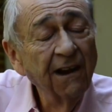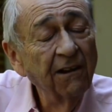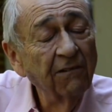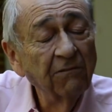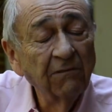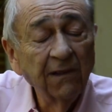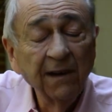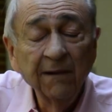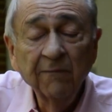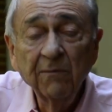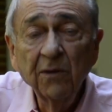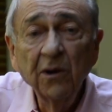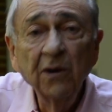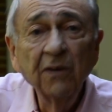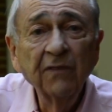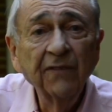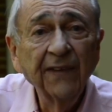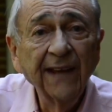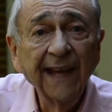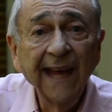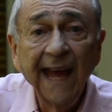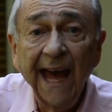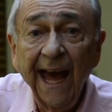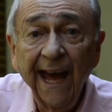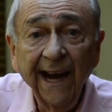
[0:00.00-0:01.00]

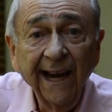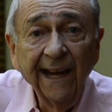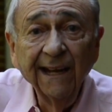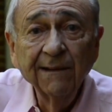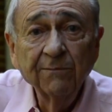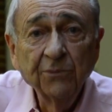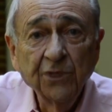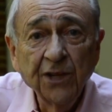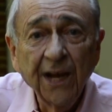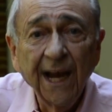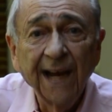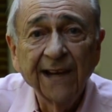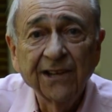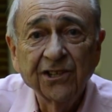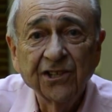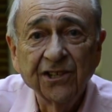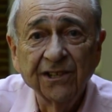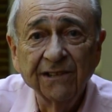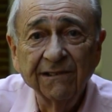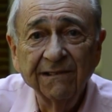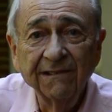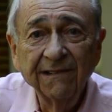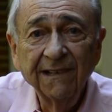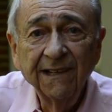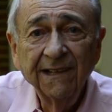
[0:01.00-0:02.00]
removing any
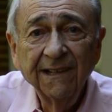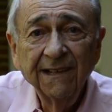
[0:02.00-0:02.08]
objection